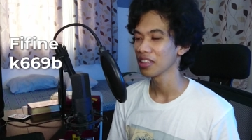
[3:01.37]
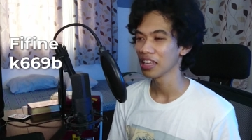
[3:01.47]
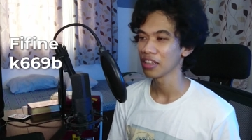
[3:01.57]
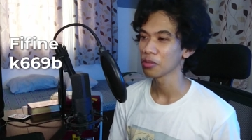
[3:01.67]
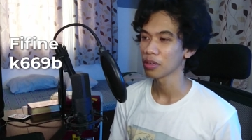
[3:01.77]

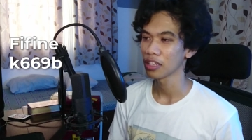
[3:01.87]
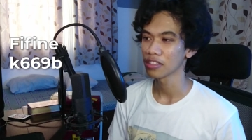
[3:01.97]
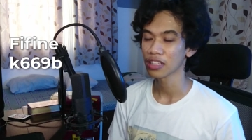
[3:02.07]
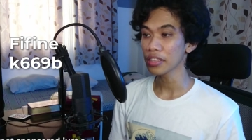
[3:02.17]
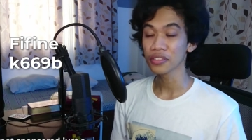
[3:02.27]
idea how to
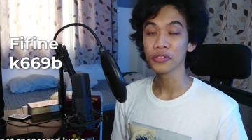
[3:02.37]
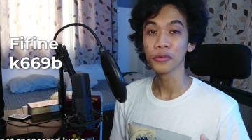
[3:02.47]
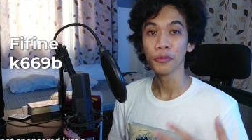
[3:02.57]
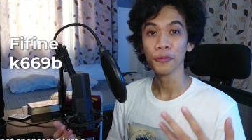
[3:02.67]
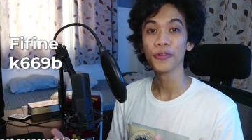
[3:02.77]
pronounce it. It's
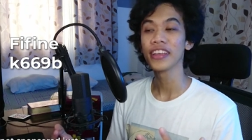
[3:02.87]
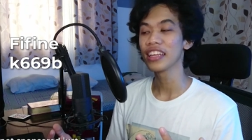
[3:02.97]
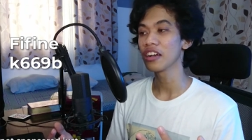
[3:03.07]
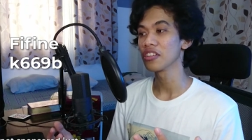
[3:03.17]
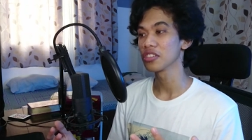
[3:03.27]

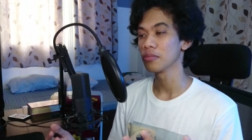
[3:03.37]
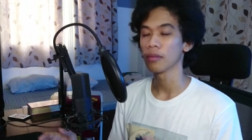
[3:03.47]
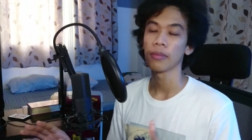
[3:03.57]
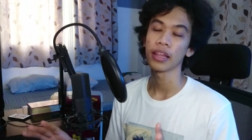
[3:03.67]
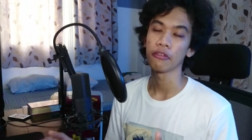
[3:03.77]
really awesome.
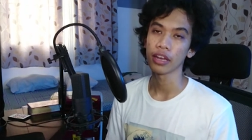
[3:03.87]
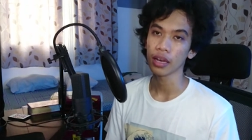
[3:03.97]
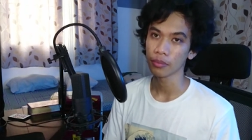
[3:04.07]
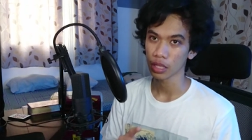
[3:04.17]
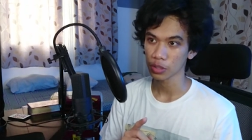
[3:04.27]
By the way,
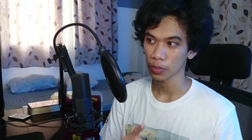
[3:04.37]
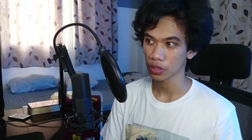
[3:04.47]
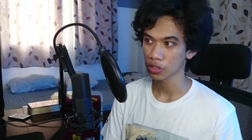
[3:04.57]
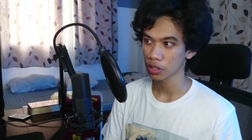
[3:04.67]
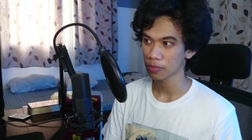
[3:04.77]
I'm not
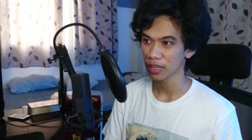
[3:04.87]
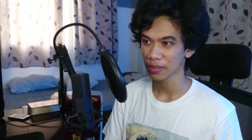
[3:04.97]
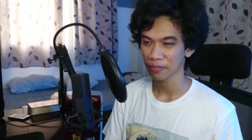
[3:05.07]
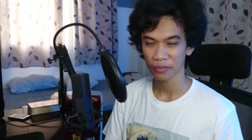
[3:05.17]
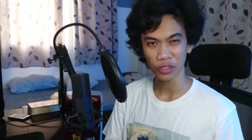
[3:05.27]
sponsored, but
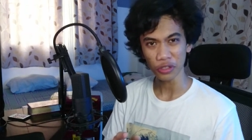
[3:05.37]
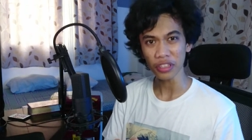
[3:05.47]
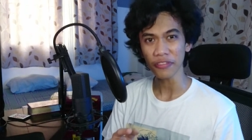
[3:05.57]
you should